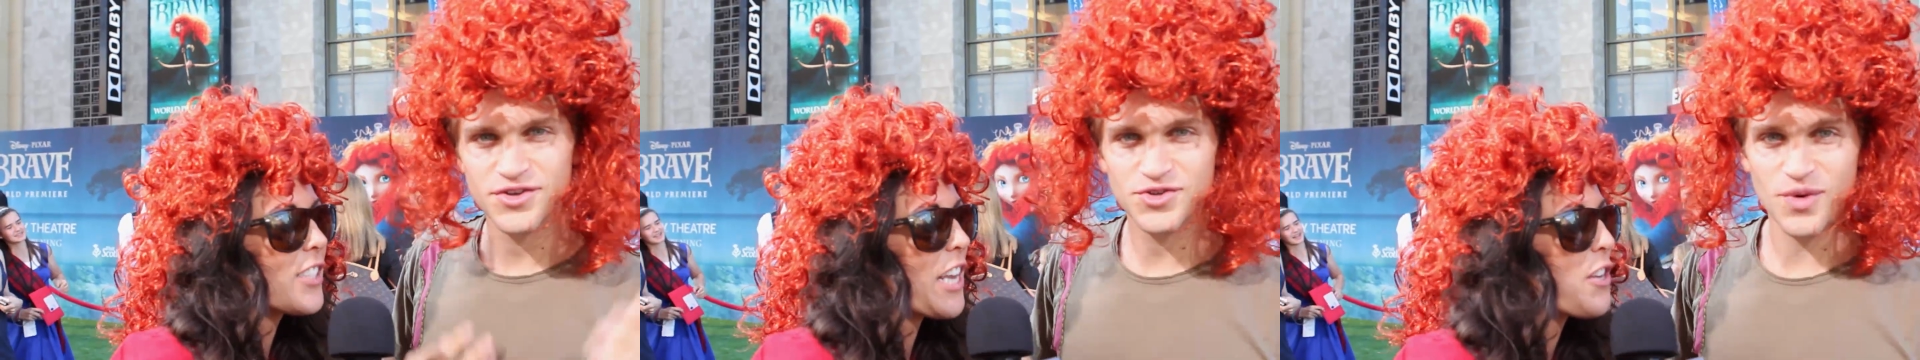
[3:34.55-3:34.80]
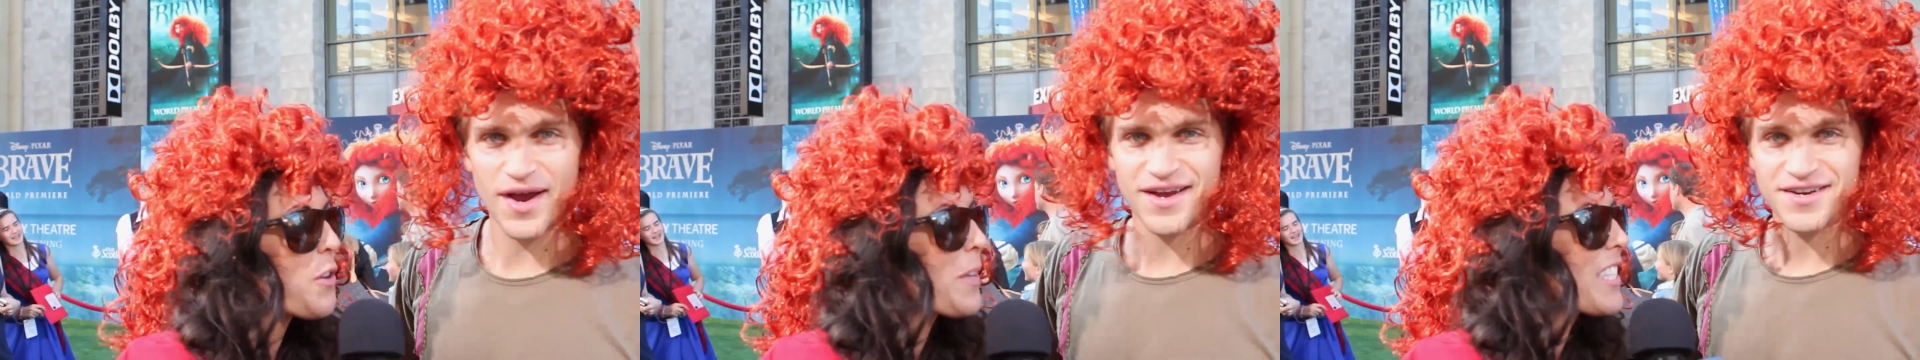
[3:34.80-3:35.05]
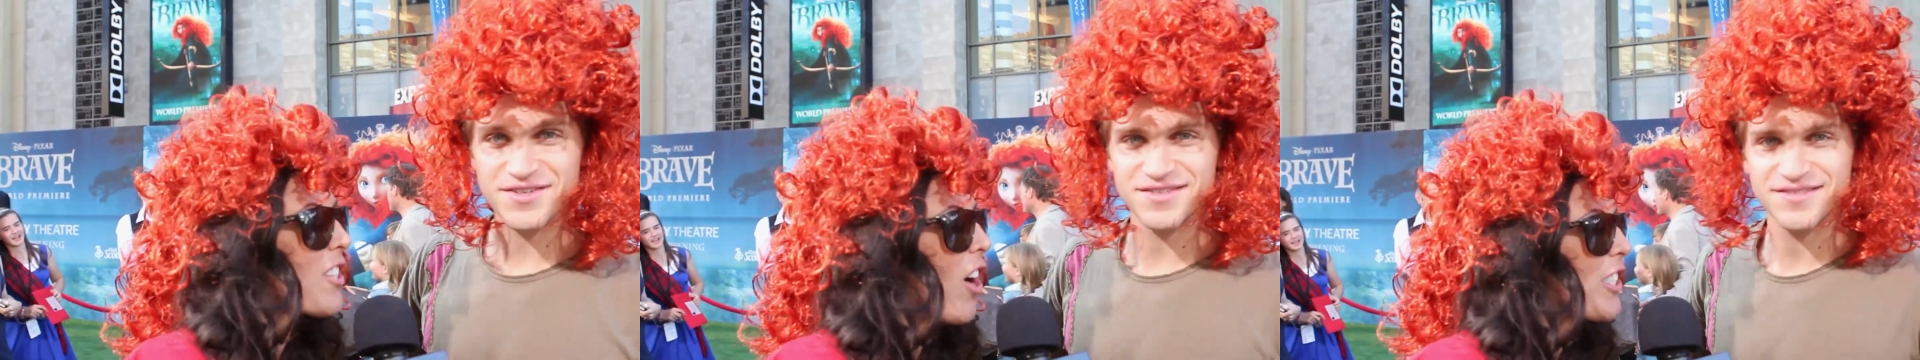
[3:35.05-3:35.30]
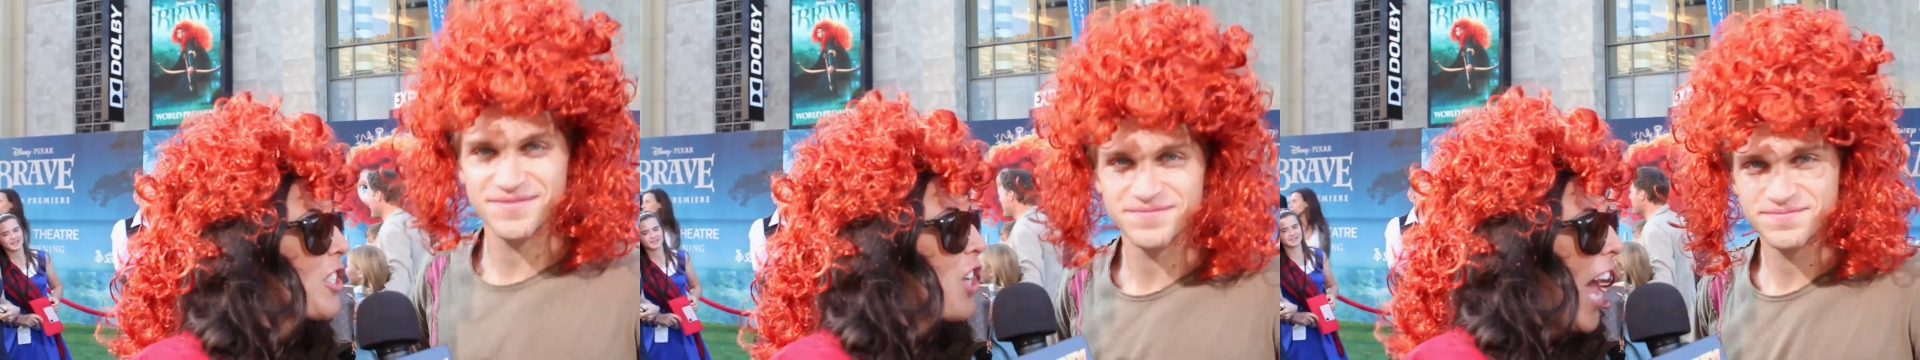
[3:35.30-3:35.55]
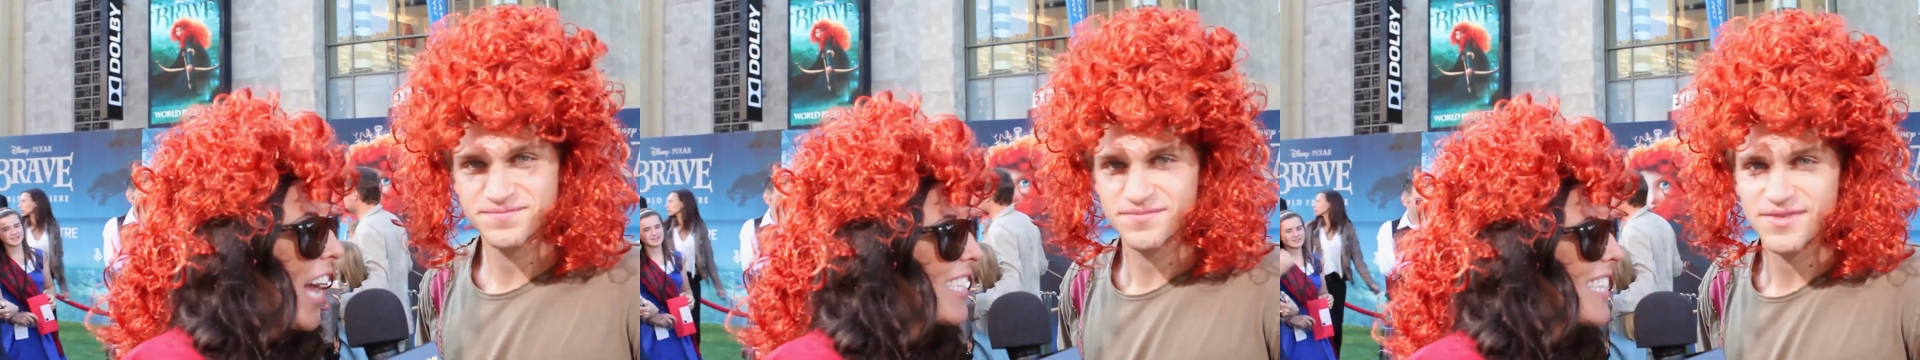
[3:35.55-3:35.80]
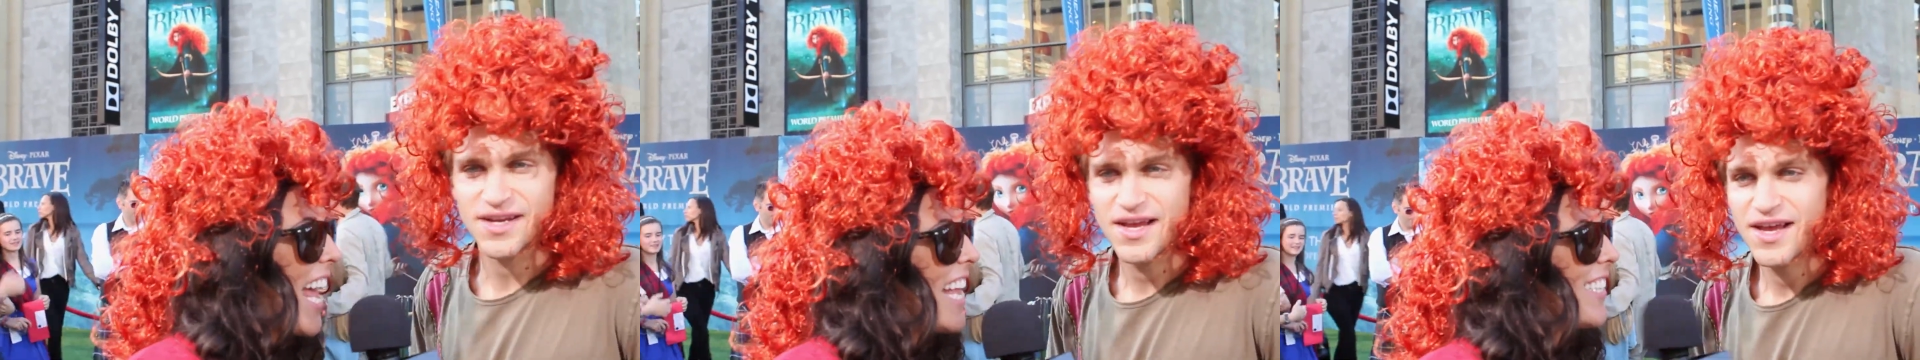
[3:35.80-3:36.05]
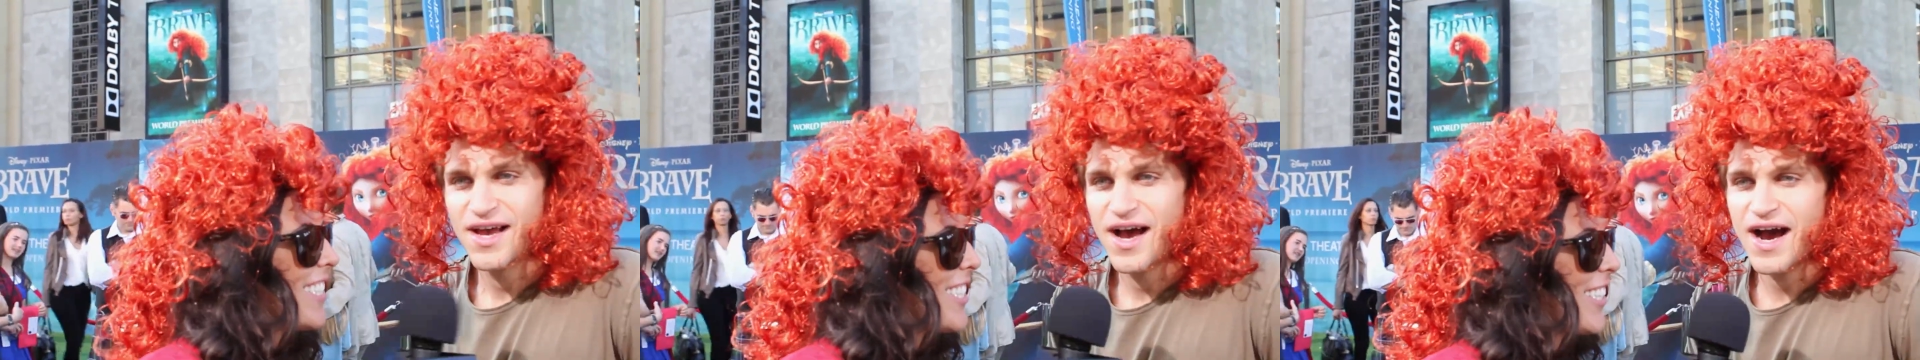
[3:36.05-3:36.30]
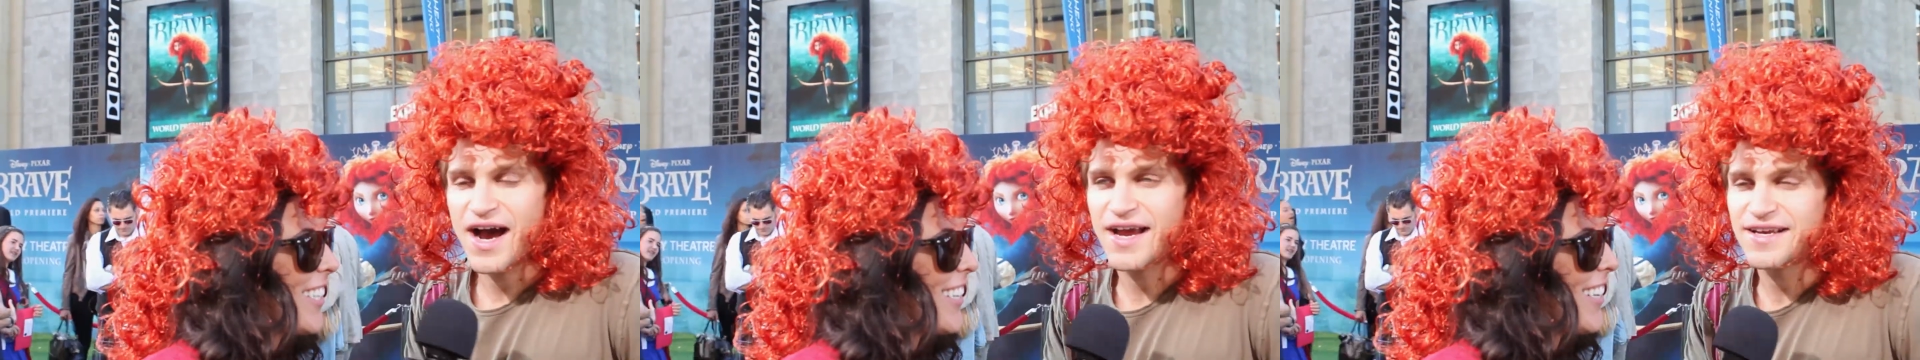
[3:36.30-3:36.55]
Can you do a Scottish accent?
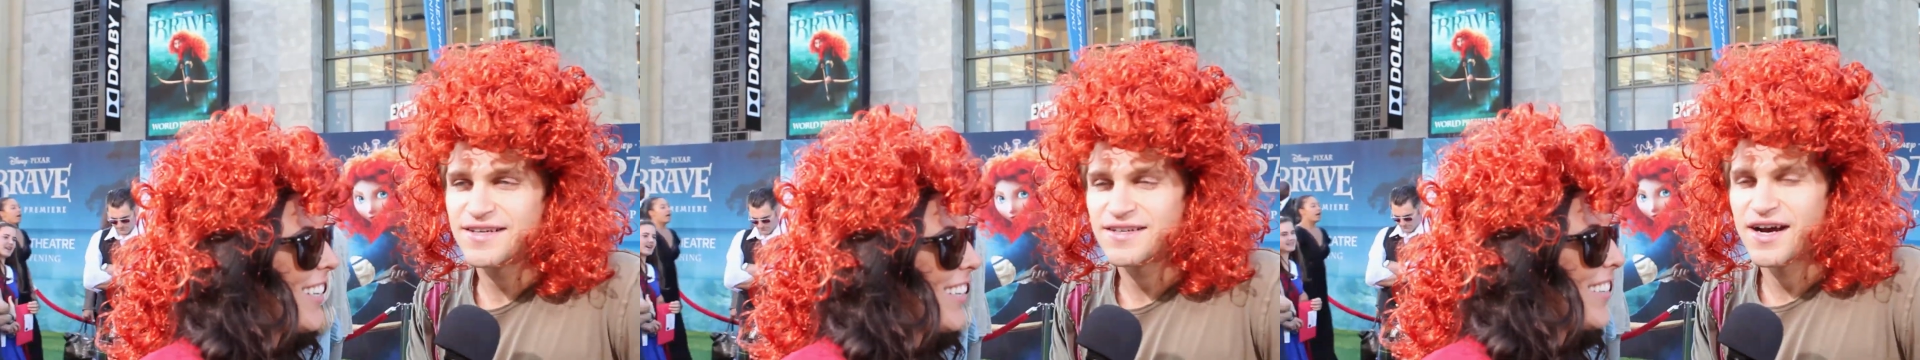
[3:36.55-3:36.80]
I